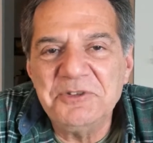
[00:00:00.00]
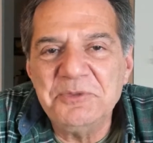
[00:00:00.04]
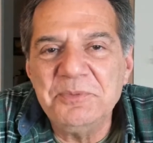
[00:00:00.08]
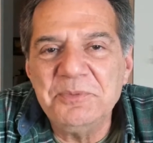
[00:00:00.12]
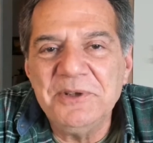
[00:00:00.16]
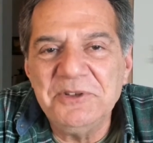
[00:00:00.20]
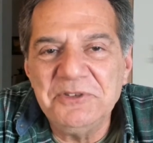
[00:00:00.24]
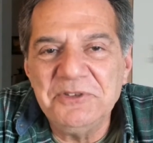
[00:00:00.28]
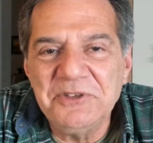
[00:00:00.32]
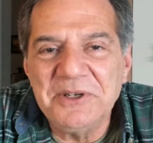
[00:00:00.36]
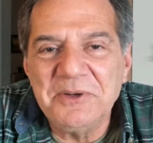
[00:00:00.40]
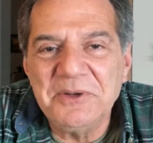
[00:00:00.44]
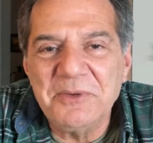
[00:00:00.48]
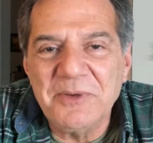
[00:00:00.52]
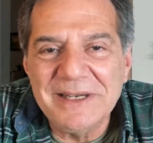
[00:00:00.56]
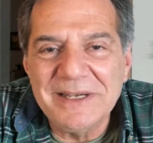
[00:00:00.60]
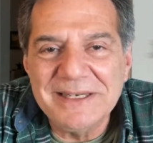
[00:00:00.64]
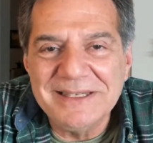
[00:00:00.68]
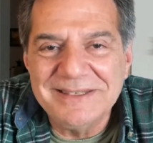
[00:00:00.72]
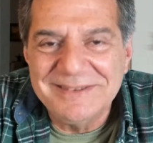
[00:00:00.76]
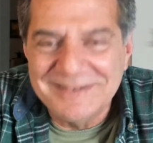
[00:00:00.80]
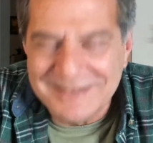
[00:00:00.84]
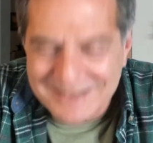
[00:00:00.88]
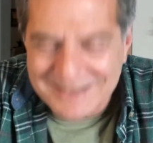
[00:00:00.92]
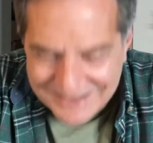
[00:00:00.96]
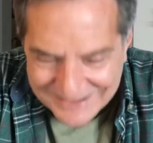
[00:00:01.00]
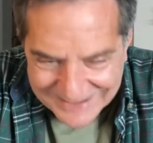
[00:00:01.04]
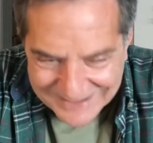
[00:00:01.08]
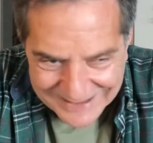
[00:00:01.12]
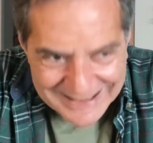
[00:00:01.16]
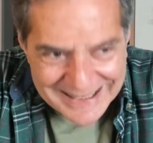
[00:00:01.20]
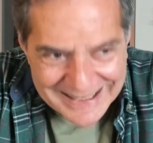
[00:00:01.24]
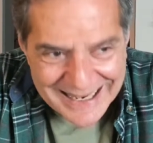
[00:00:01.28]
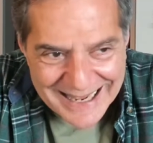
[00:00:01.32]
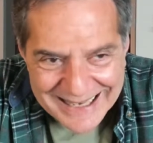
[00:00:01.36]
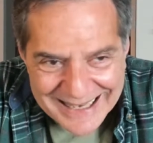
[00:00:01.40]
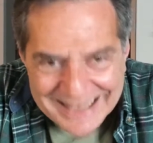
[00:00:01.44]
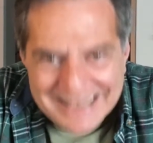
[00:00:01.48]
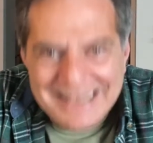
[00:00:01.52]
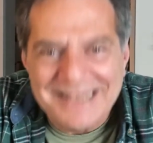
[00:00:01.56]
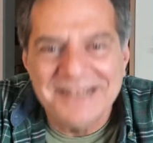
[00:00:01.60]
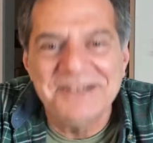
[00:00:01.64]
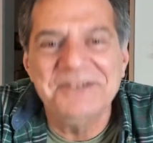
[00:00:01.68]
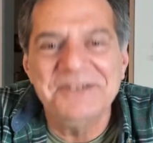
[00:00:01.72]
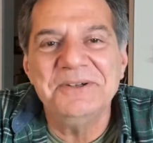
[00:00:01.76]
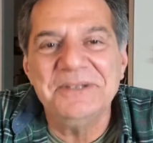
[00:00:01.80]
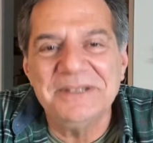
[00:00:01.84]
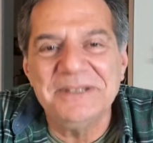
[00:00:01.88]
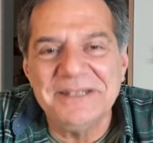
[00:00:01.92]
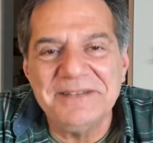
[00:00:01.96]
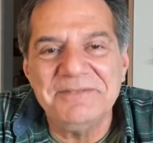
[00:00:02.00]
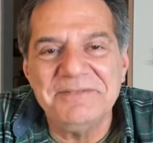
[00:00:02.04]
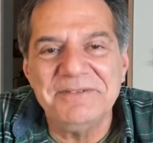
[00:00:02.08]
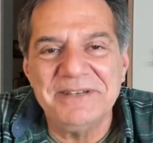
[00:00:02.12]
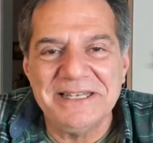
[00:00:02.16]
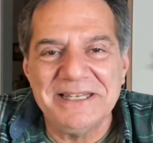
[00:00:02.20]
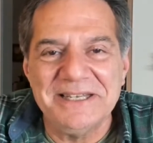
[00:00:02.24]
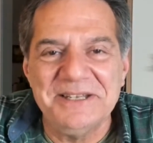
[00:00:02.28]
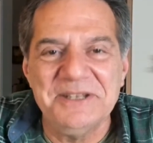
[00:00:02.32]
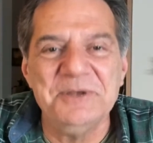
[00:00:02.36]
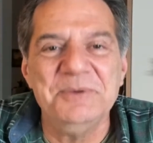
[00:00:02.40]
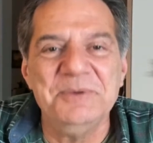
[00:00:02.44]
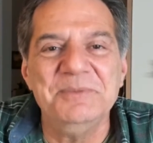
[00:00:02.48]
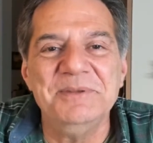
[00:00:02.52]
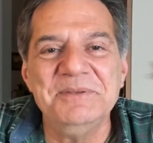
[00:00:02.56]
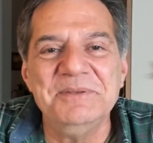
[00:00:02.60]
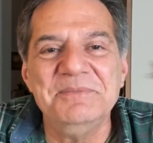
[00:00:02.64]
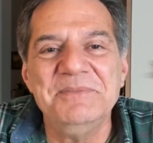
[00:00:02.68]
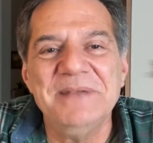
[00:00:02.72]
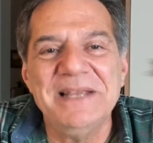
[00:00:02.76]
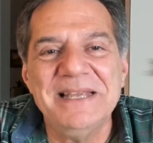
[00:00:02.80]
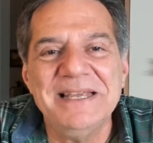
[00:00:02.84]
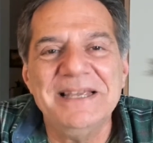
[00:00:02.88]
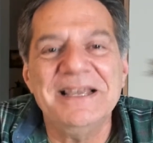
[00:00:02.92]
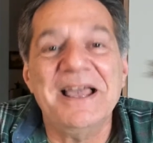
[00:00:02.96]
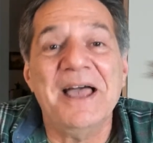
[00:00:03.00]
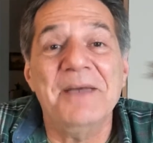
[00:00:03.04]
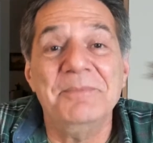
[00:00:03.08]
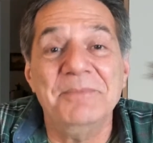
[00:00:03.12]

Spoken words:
music credits, than any other living human being.